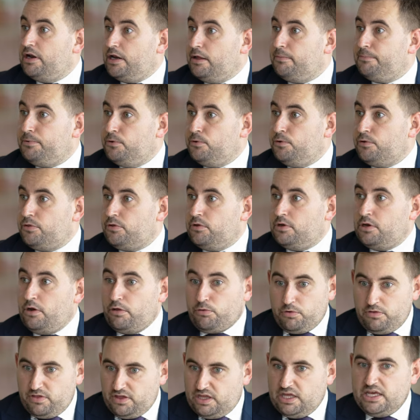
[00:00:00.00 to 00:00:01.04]
really important. You know,
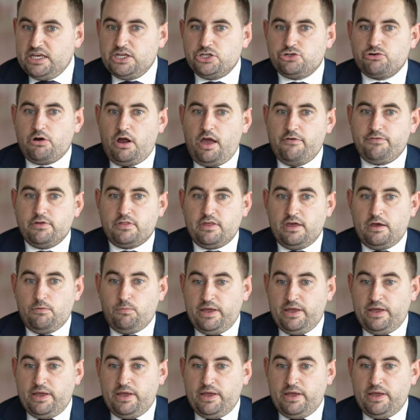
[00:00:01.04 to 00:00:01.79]
it's one of the key drivers here.